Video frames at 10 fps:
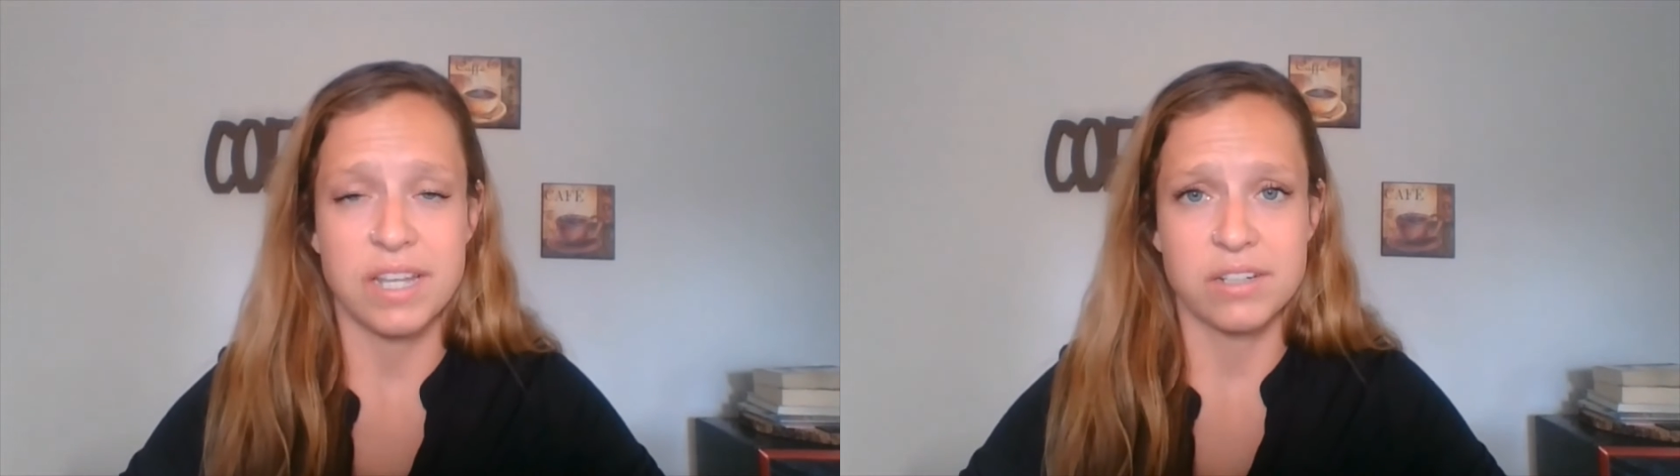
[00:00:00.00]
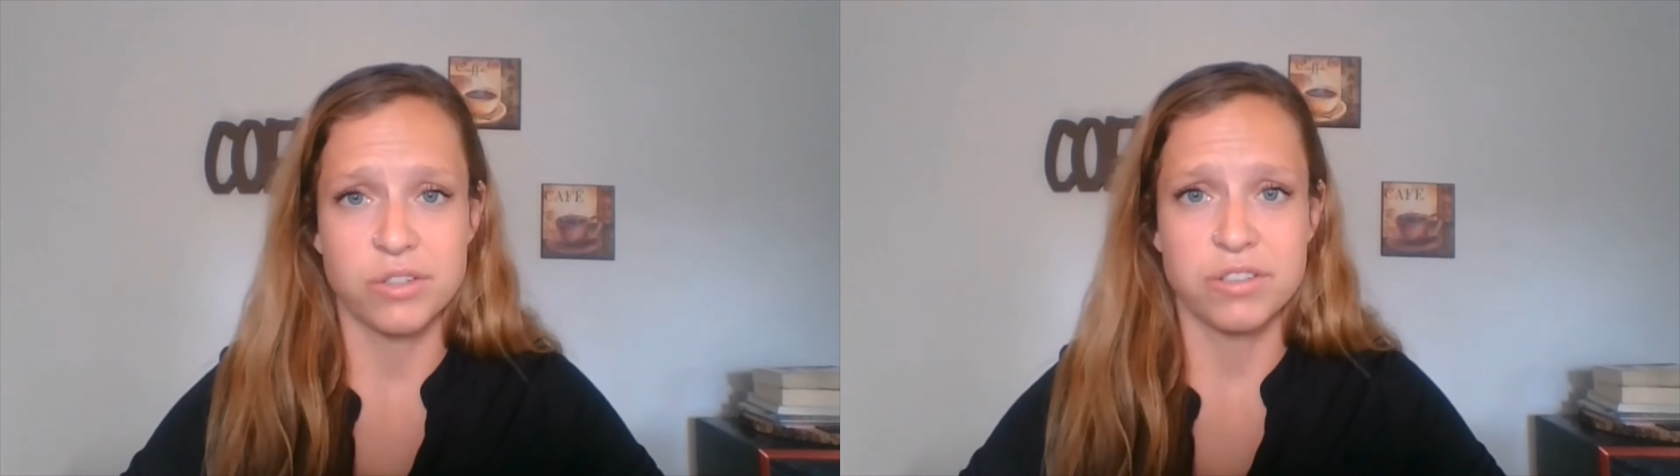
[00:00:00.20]

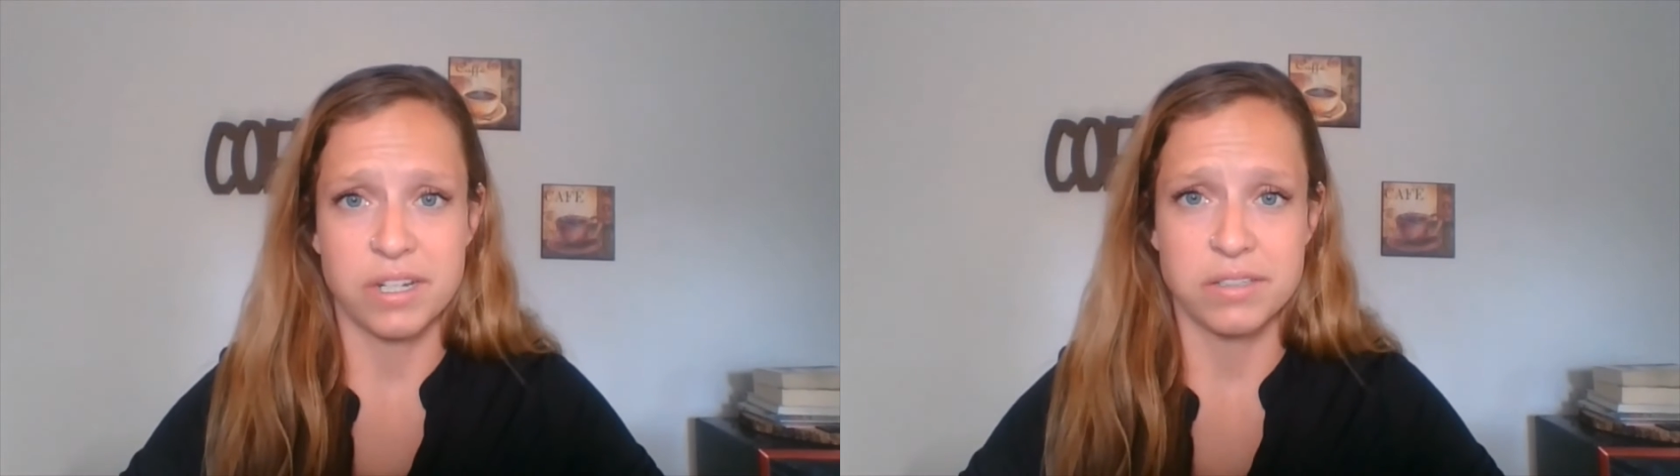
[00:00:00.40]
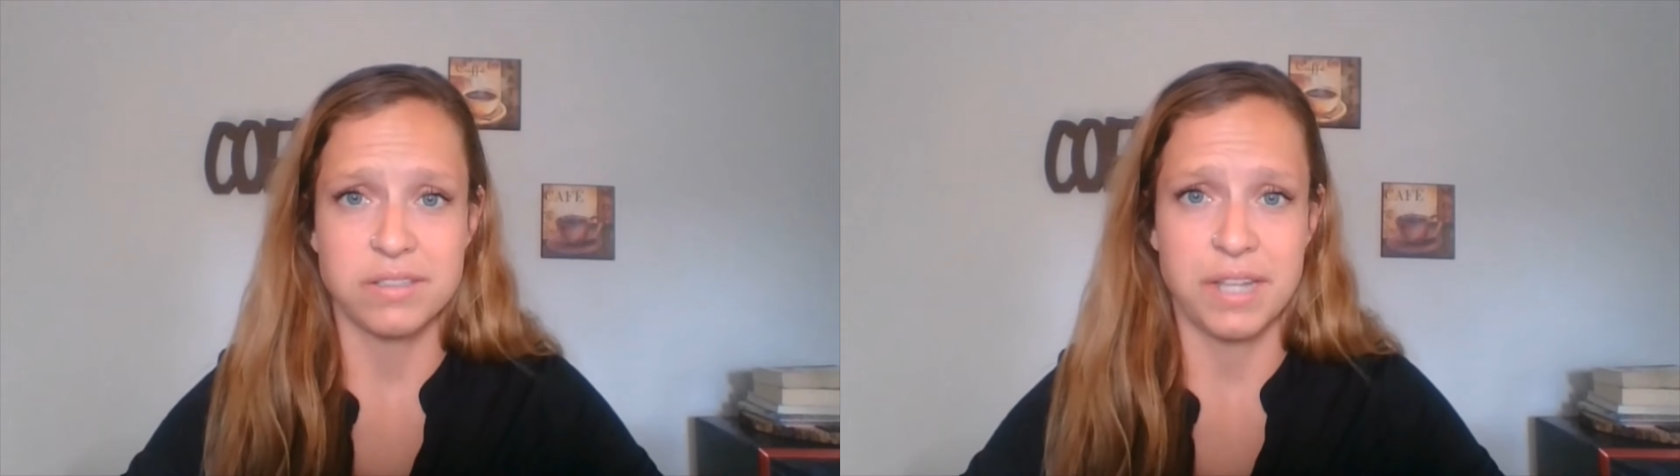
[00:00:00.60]

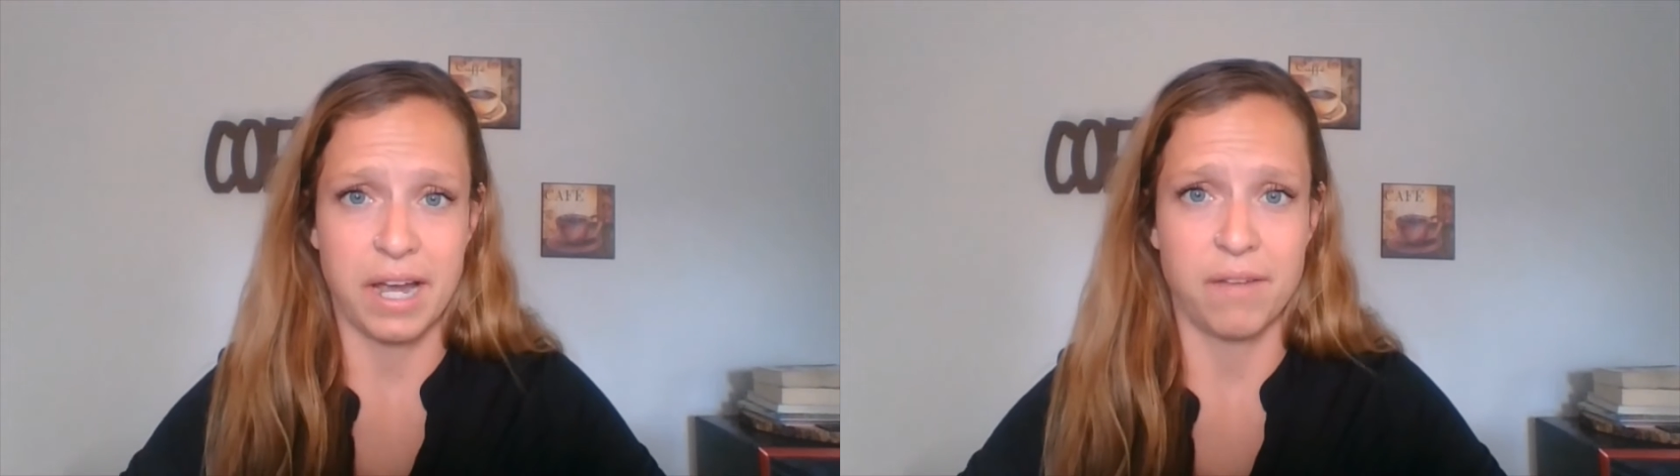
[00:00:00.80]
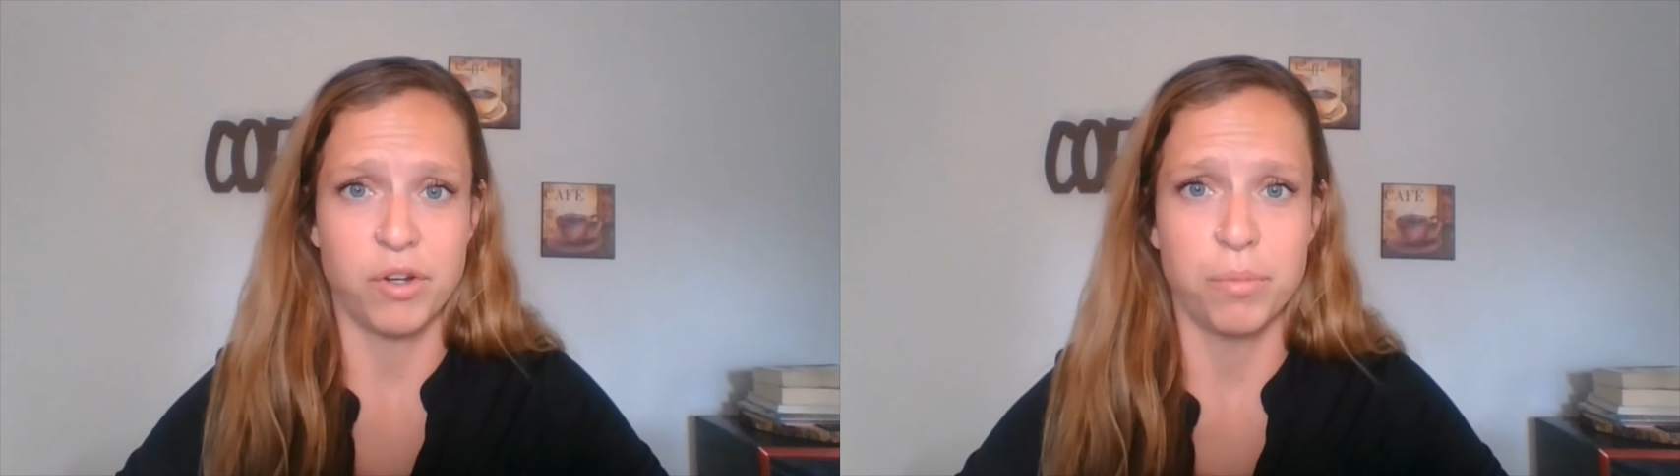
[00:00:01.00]
exercise is to
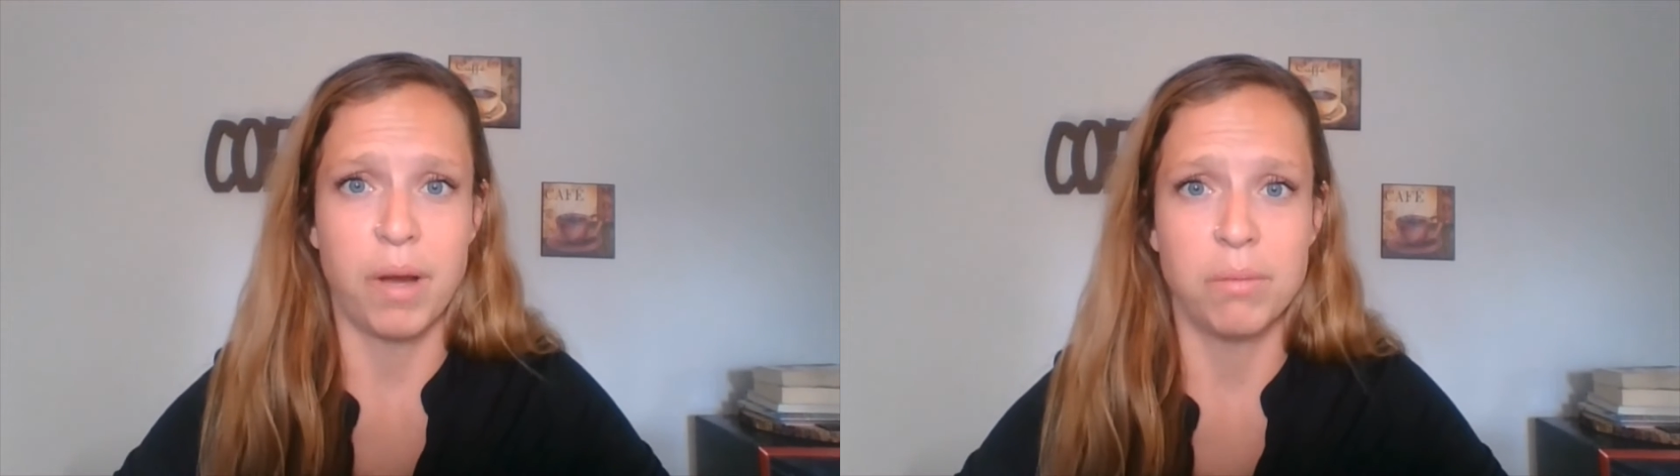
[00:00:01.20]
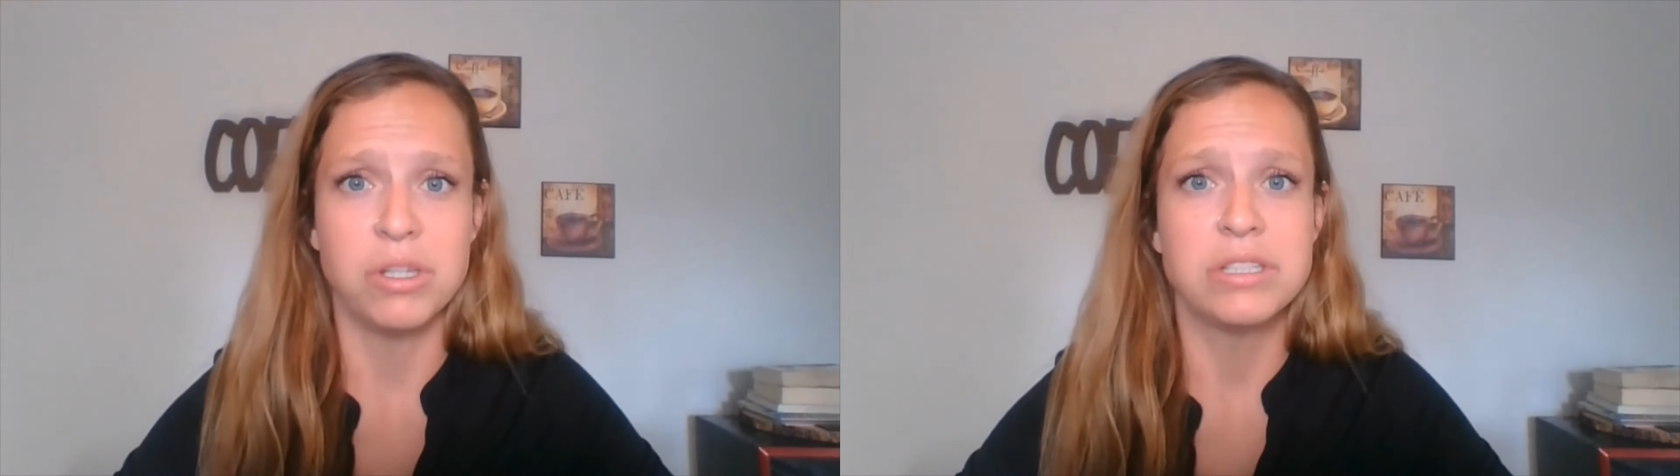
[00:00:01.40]
have your
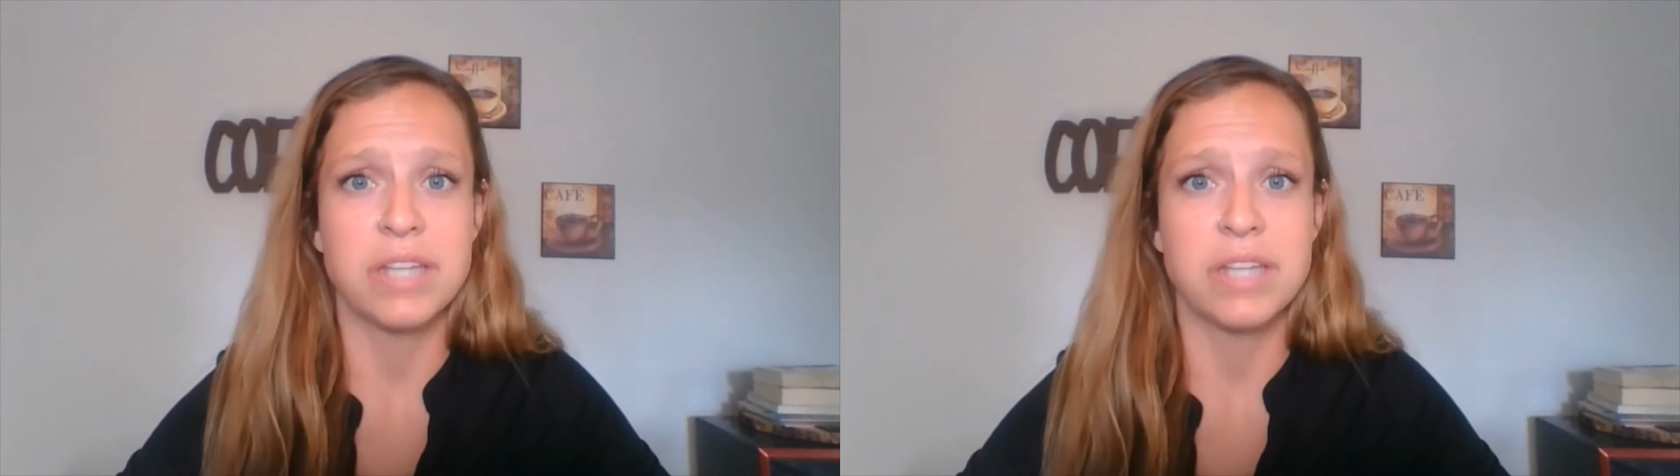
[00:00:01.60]
puppy's